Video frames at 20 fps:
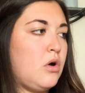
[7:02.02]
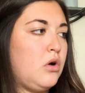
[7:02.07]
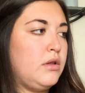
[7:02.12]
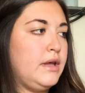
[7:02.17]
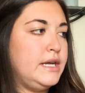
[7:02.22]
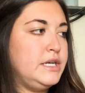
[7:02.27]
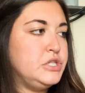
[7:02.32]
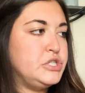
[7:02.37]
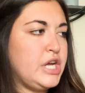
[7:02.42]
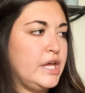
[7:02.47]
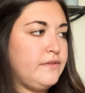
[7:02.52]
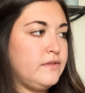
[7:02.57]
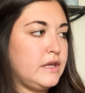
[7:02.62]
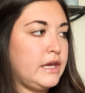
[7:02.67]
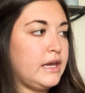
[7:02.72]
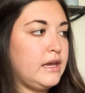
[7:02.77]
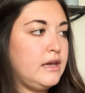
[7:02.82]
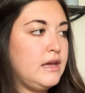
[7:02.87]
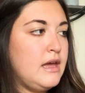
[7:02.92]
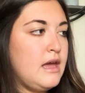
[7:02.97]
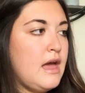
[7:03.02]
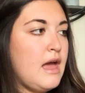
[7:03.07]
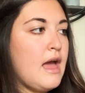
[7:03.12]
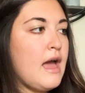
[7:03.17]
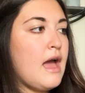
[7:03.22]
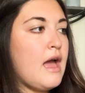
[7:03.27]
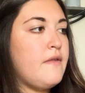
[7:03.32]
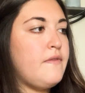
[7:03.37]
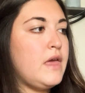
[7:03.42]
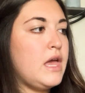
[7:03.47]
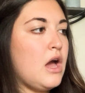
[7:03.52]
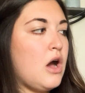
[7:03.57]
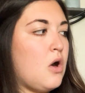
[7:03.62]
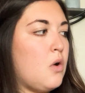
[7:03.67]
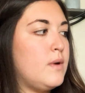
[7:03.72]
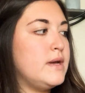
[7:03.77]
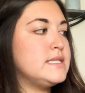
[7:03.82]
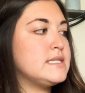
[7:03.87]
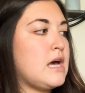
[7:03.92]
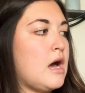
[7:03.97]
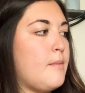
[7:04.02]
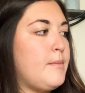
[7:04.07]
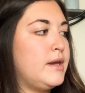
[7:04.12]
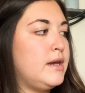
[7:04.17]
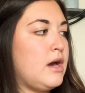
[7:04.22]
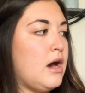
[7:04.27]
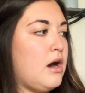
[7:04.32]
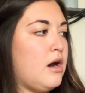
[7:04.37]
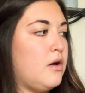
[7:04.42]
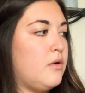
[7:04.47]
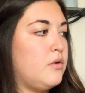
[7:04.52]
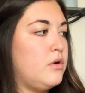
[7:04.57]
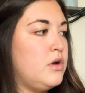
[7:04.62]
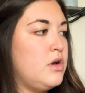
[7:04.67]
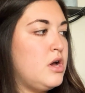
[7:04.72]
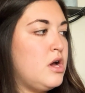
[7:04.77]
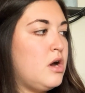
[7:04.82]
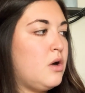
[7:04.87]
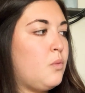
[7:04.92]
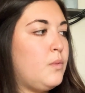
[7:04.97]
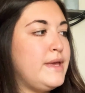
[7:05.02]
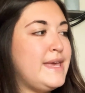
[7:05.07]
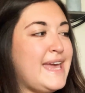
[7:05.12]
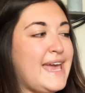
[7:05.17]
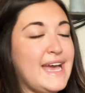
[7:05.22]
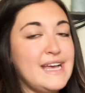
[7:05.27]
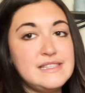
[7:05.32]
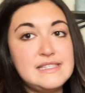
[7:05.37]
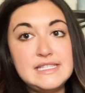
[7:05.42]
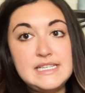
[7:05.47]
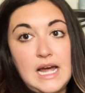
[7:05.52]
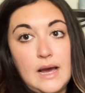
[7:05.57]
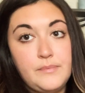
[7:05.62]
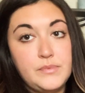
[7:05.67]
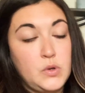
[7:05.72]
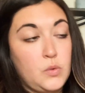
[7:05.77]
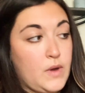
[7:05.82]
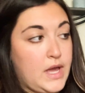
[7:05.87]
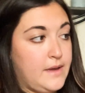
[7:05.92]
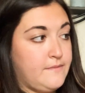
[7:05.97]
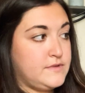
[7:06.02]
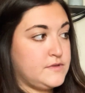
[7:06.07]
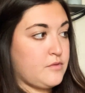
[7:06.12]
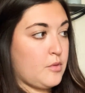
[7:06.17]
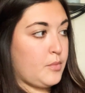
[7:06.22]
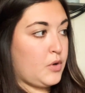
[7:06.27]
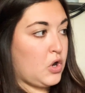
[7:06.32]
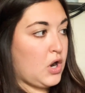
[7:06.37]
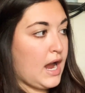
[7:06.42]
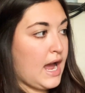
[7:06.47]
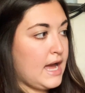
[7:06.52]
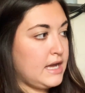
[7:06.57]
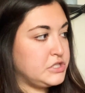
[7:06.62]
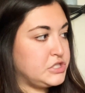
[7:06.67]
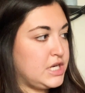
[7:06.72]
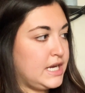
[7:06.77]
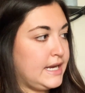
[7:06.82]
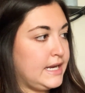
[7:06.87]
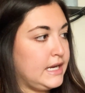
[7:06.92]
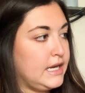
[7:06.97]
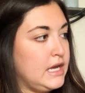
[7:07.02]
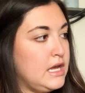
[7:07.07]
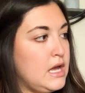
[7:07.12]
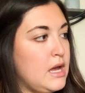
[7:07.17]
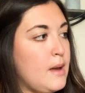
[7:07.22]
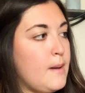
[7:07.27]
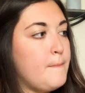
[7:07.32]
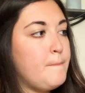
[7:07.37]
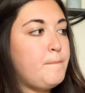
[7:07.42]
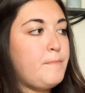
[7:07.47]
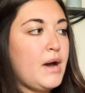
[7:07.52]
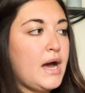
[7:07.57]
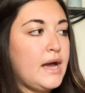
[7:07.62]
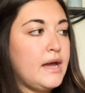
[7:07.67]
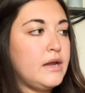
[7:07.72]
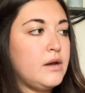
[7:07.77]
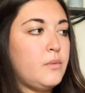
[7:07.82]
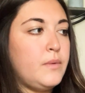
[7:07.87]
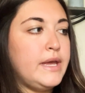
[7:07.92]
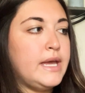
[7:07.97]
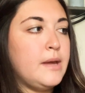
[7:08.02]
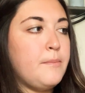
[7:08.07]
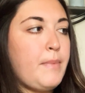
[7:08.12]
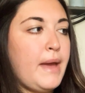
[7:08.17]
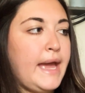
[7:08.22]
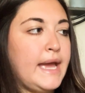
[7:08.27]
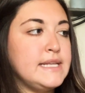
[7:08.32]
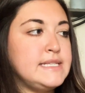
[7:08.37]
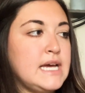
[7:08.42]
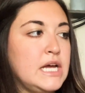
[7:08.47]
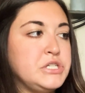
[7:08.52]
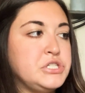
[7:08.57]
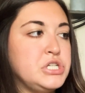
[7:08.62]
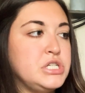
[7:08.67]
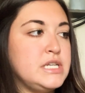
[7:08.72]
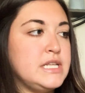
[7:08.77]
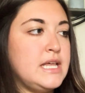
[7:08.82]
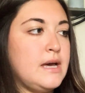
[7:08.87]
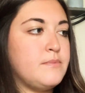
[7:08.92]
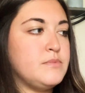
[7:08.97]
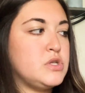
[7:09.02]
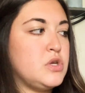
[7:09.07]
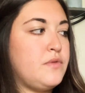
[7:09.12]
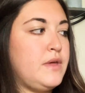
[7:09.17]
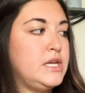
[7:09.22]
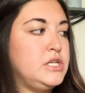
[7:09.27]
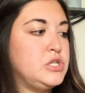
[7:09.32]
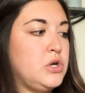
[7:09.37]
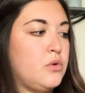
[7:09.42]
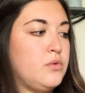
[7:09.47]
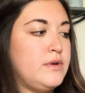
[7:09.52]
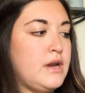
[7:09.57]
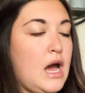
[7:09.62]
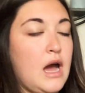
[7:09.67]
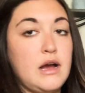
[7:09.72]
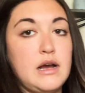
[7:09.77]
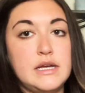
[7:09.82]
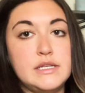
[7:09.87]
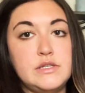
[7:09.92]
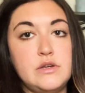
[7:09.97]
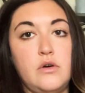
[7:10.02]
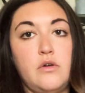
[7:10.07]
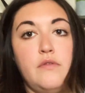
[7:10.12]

roll in gently, and they always come and go. We can't stop the waves from crashing, but we can pay attention to them so they don't knock us